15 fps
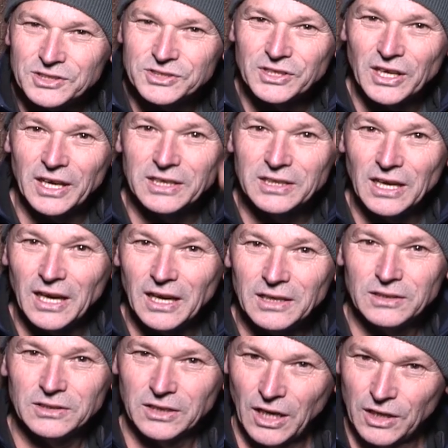as they
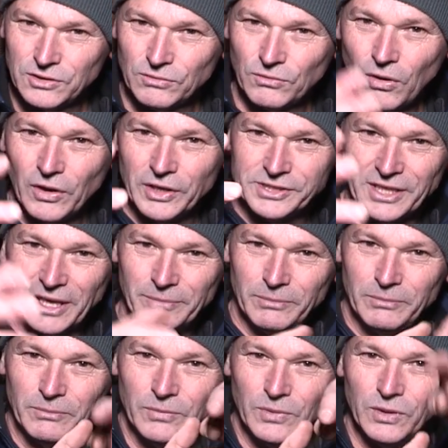go to rise up.
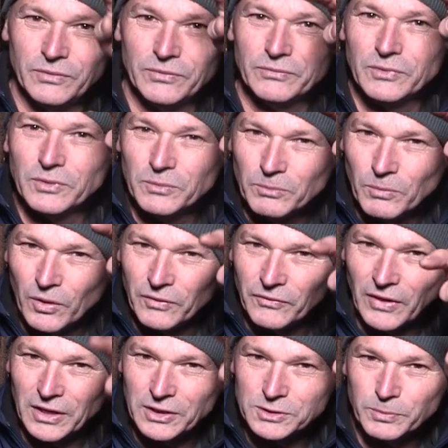Move my
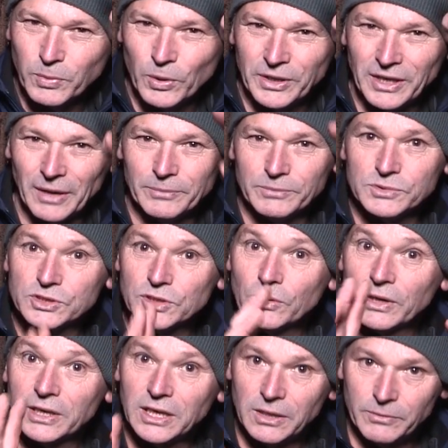focus point up so
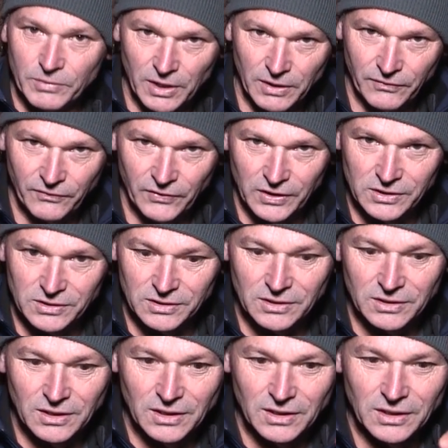I keep their feet
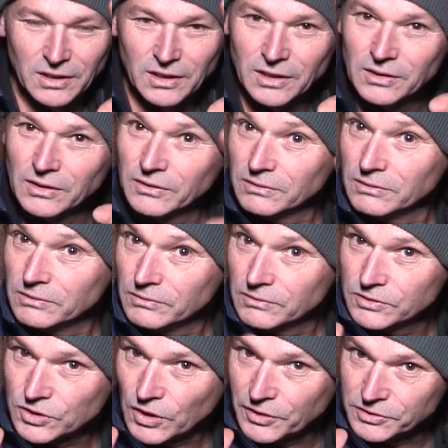in the
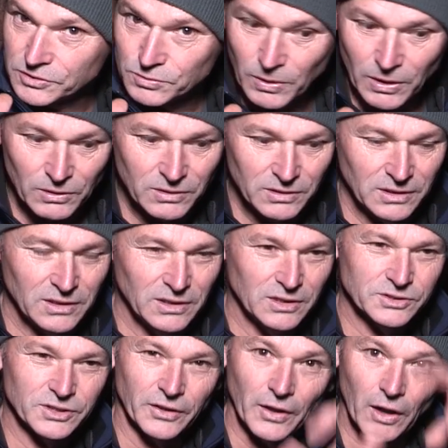shot as well,
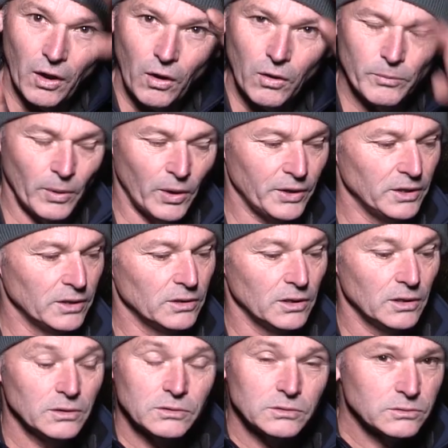so their whole body.
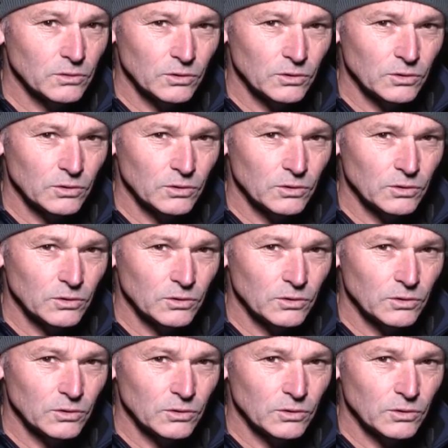It looked